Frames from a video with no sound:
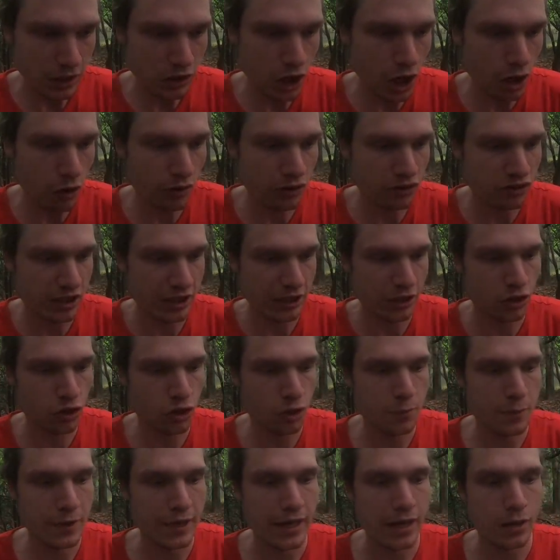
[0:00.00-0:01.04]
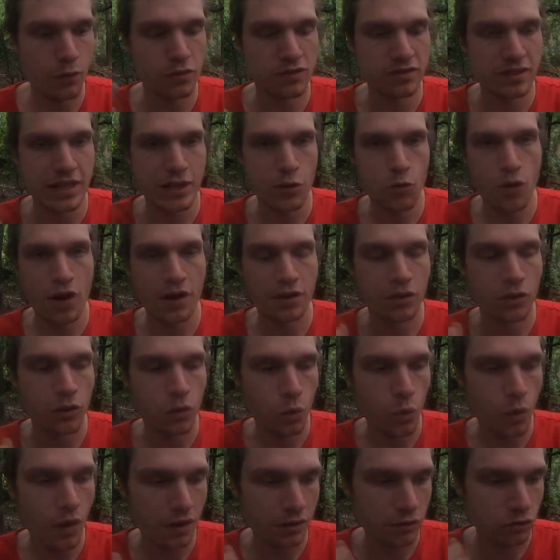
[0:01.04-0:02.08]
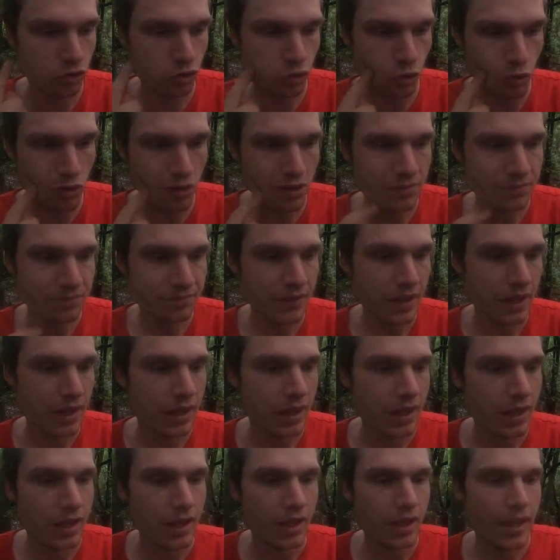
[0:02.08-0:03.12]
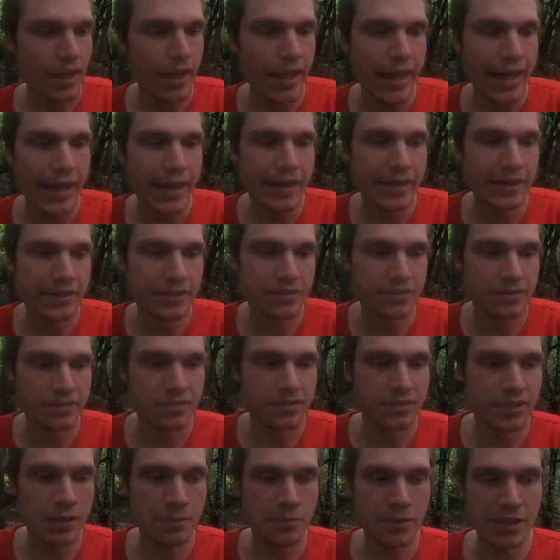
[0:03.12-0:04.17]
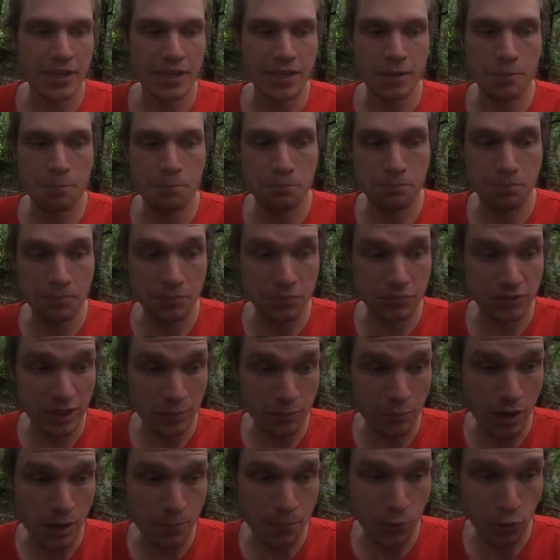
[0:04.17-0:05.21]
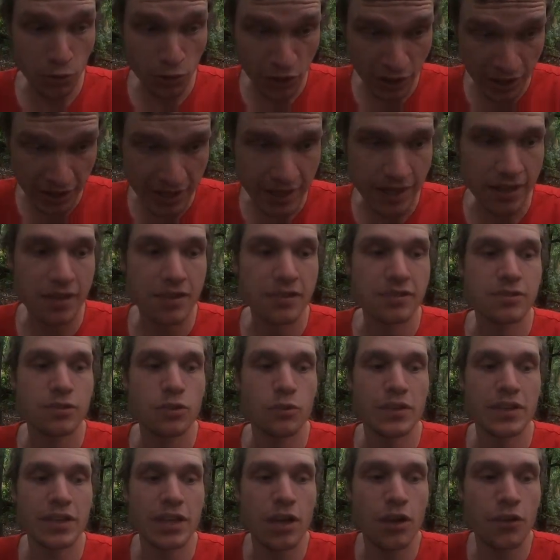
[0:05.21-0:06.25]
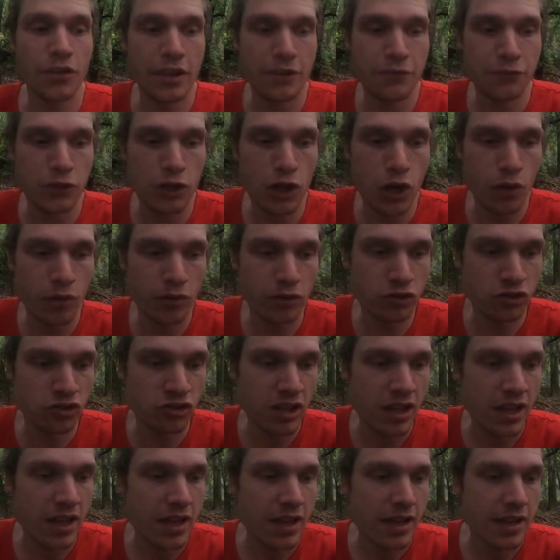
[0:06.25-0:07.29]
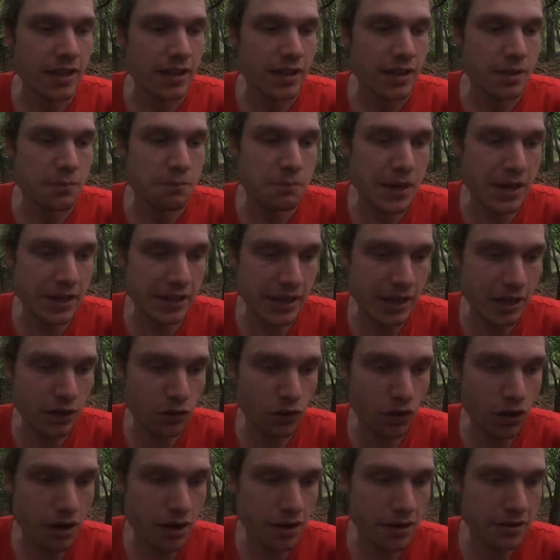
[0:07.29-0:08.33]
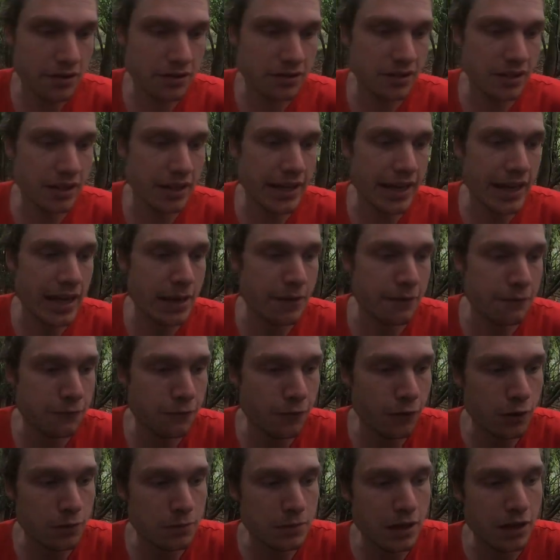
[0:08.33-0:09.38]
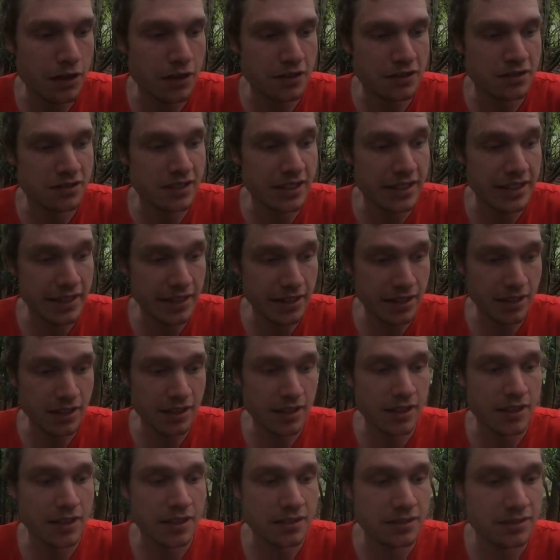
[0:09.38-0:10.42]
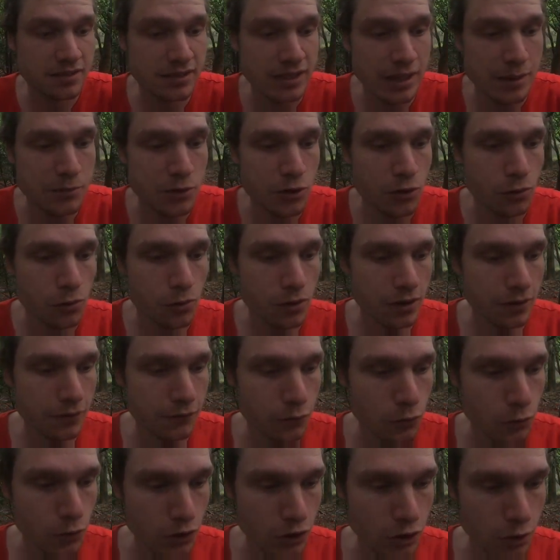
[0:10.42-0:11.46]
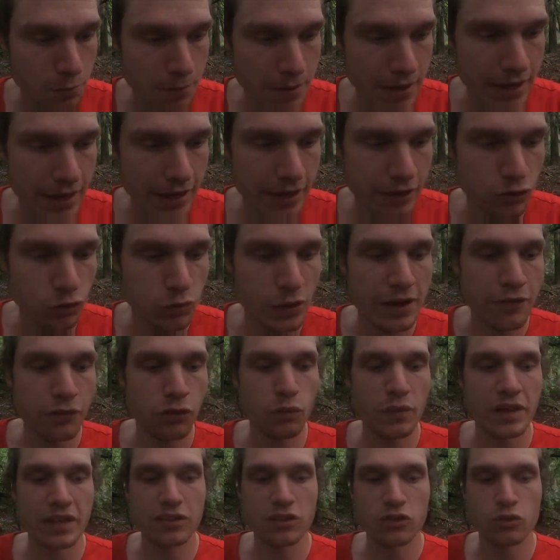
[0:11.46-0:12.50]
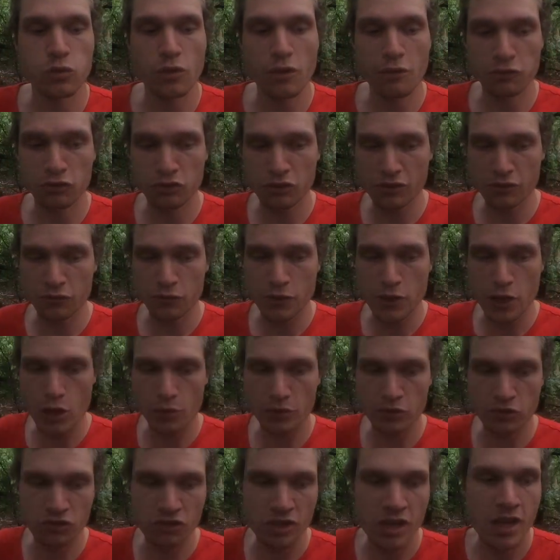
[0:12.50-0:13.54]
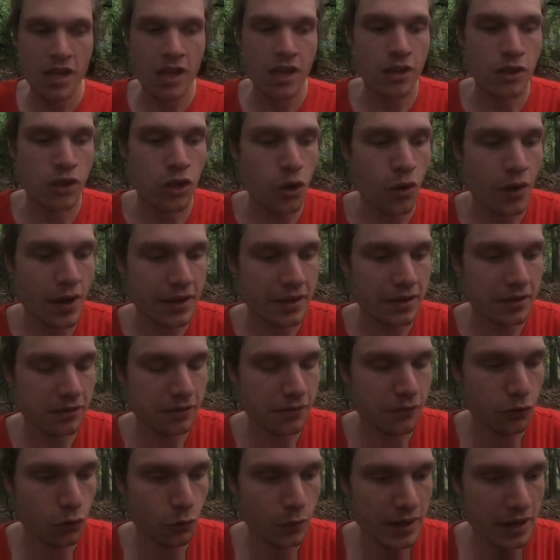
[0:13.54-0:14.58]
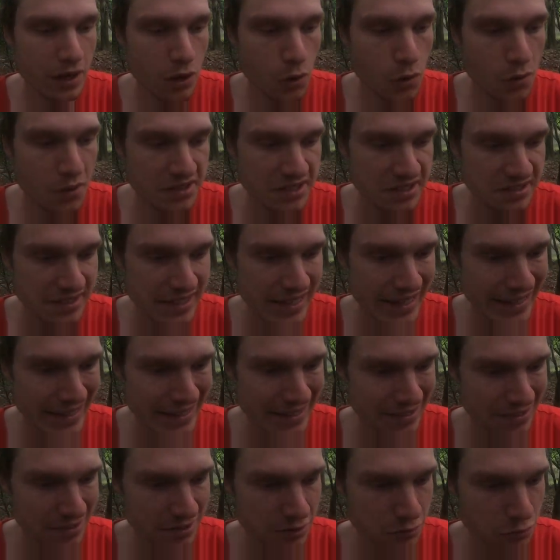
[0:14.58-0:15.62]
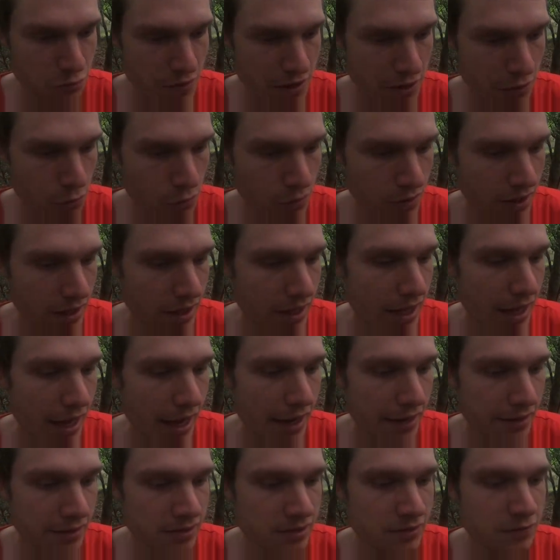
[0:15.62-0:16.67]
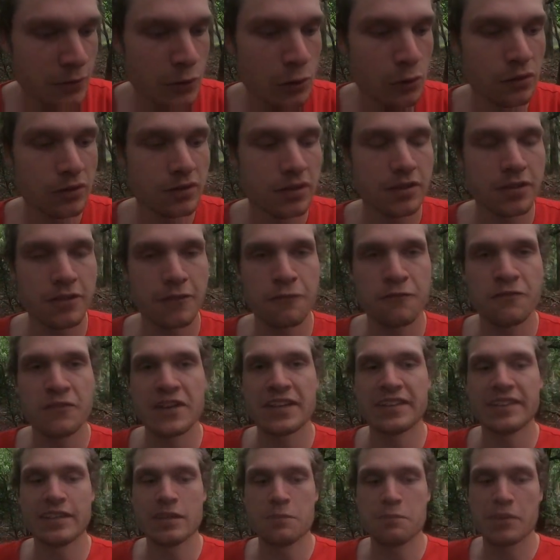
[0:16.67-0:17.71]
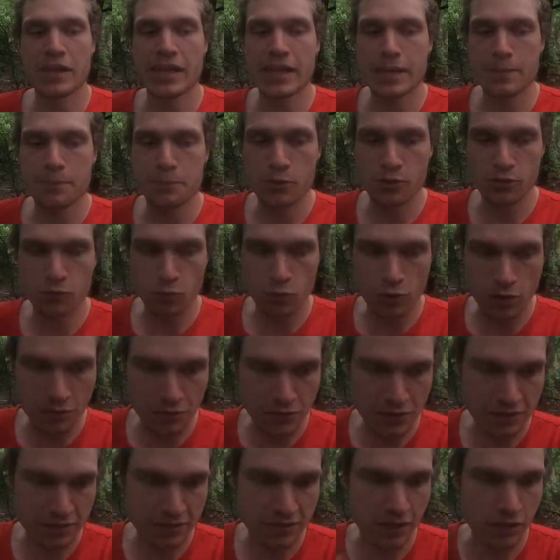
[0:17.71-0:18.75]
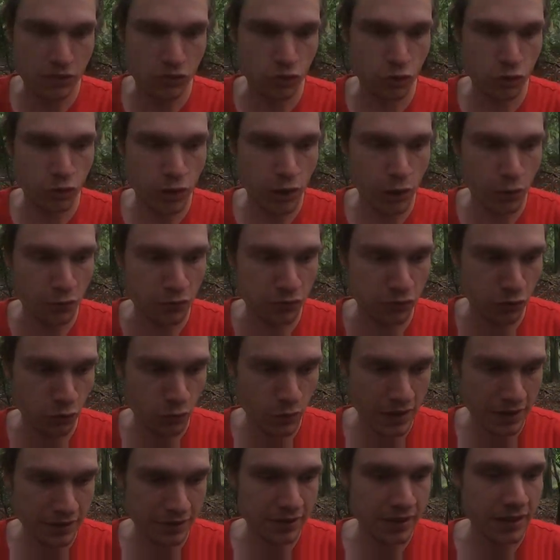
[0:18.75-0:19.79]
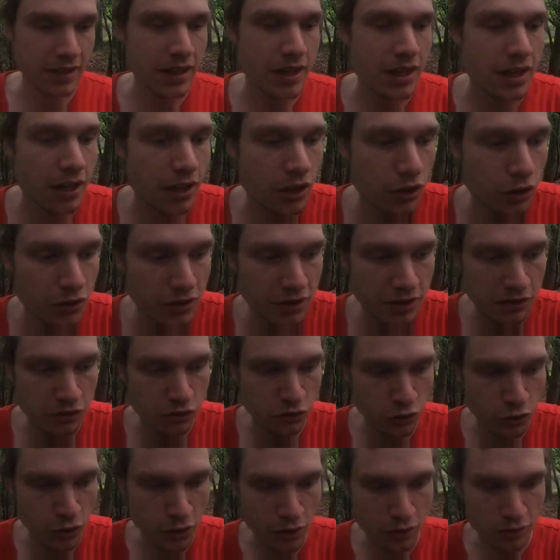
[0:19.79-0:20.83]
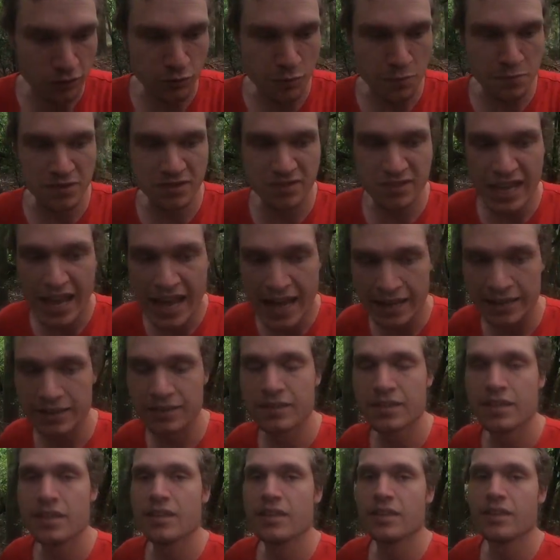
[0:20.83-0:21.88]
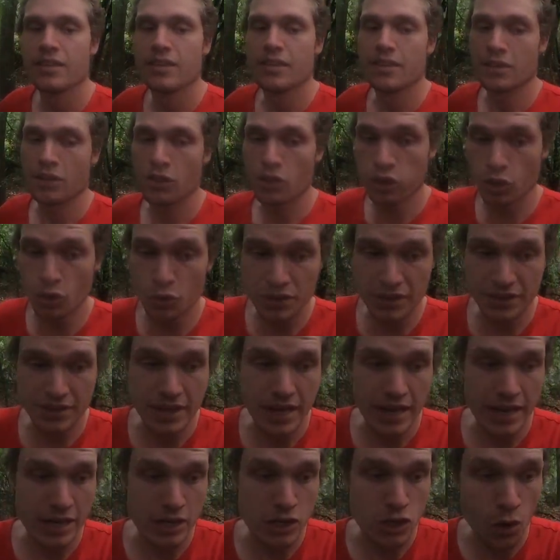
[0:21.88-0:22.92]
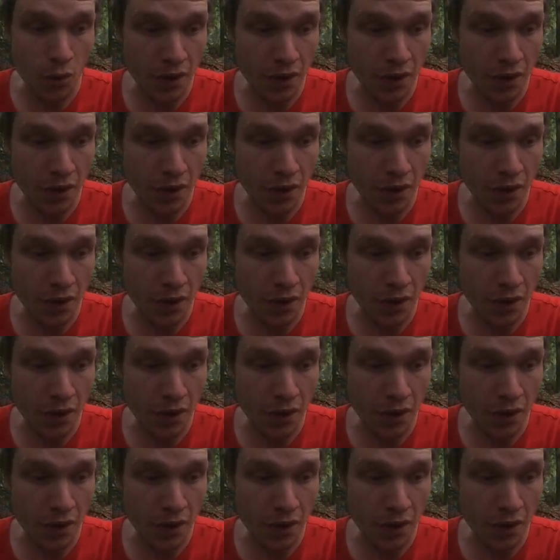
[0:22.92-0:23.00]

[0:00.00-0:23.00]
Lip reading: Norwich and QPR was a 1-1 draw. Had Timaipuki scoring a goal there for Norwich, but equaliser came from Isaiah Samuel for QPR. 23-12 shots for Norwich, 9-3 on target as well. Huddersfield defeating Blackburn Rovers 2-1, including 2 goals from Saar, including a